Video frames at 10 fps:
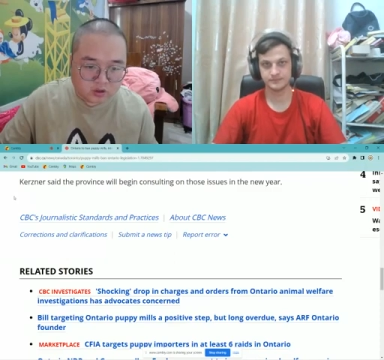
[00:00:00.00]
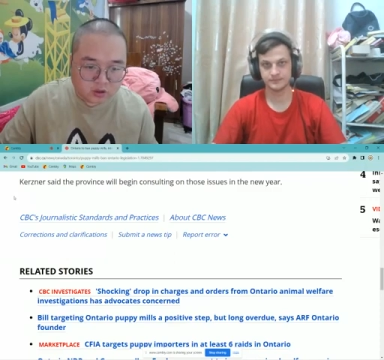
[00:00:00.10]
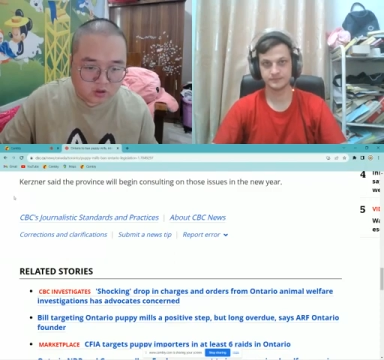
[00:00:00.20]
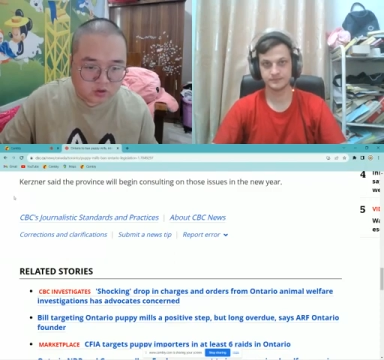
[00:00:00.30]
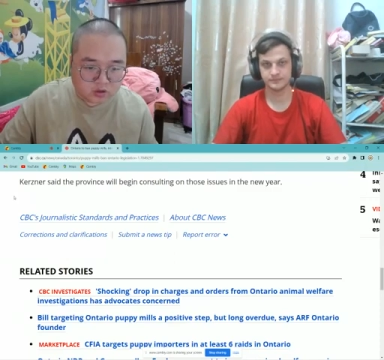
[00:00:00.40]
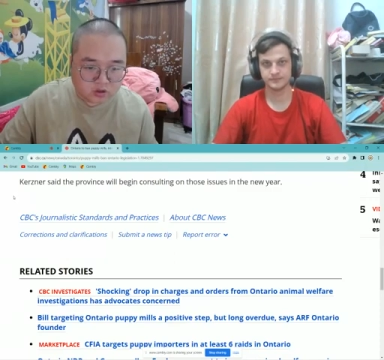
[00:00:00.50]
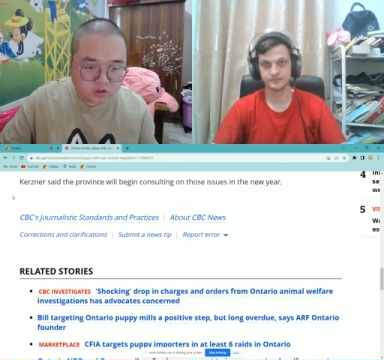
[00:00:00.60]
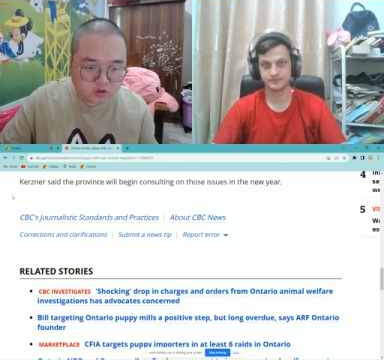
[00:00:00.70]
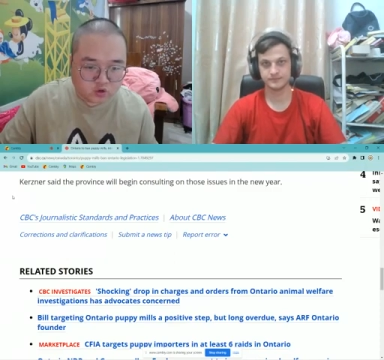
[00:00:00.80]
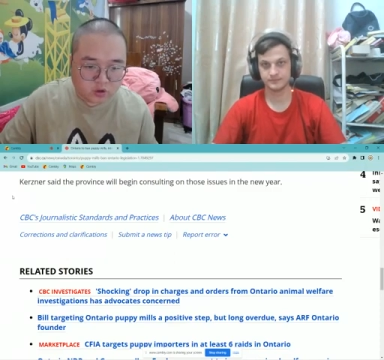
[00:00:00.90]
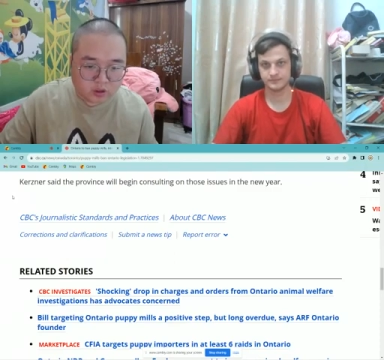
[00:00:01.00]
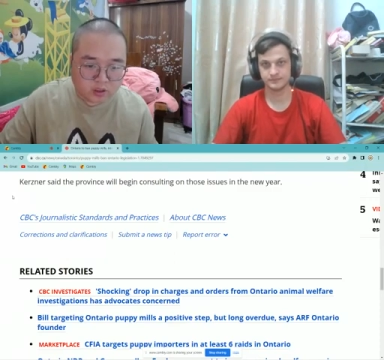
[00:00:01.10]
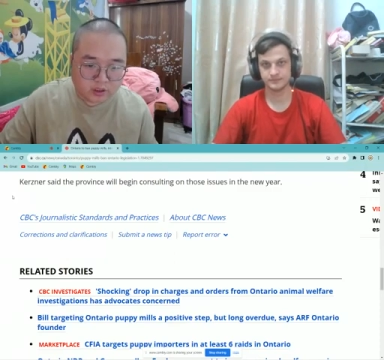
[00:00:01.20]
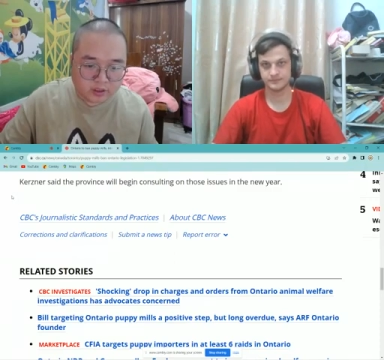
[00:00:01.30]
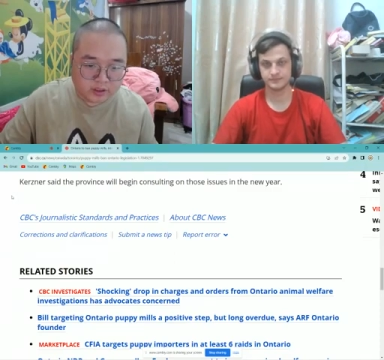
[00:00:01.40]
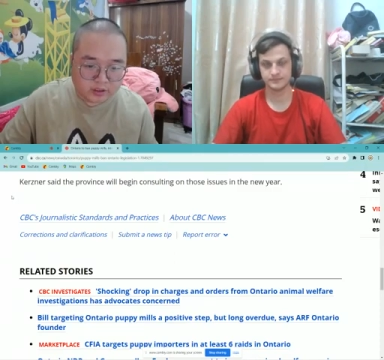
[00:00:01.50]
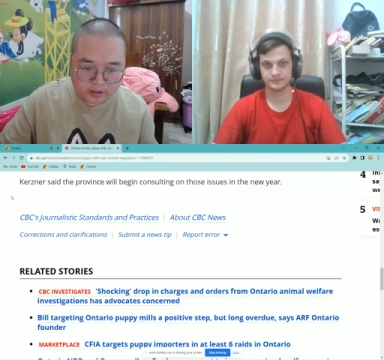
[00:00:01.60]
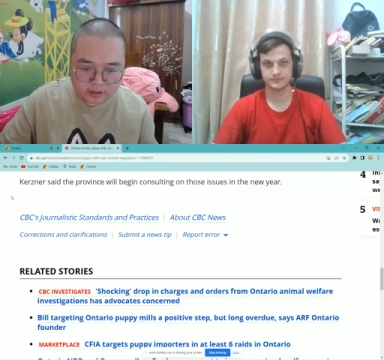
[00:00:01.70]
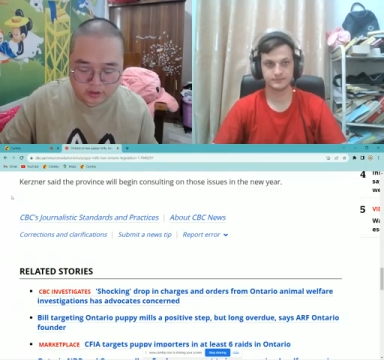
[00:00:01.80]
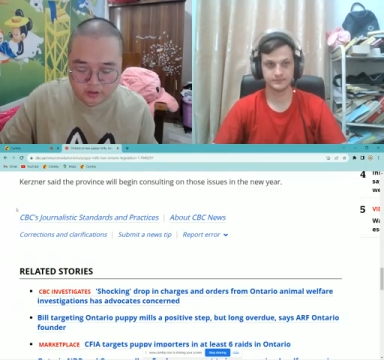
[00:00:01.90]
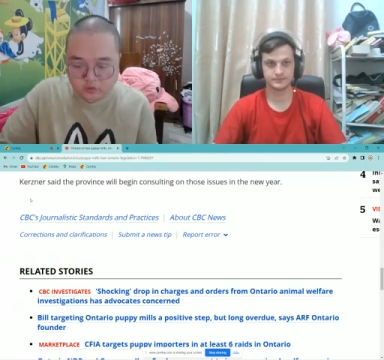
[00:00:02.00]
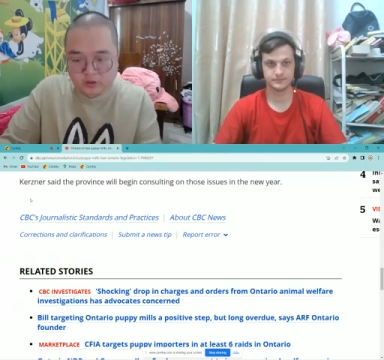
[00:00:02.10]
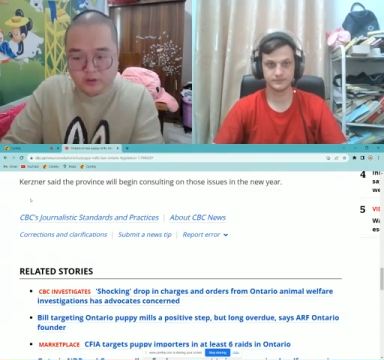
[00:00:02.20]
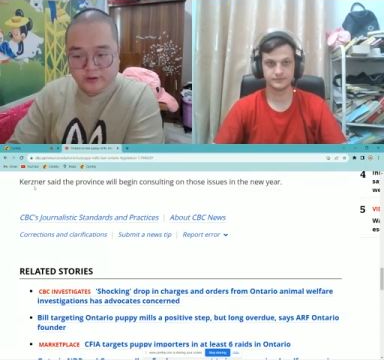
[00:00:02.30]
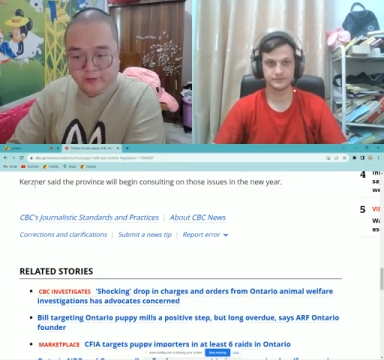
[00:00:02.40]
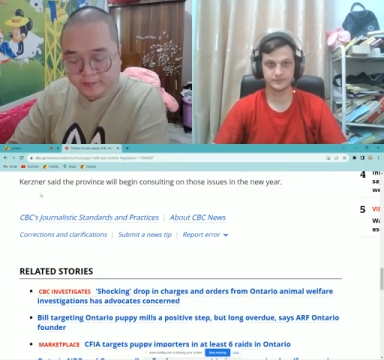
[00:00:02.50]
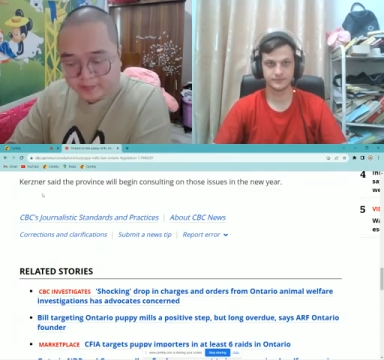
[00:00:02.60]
those issues in the new year.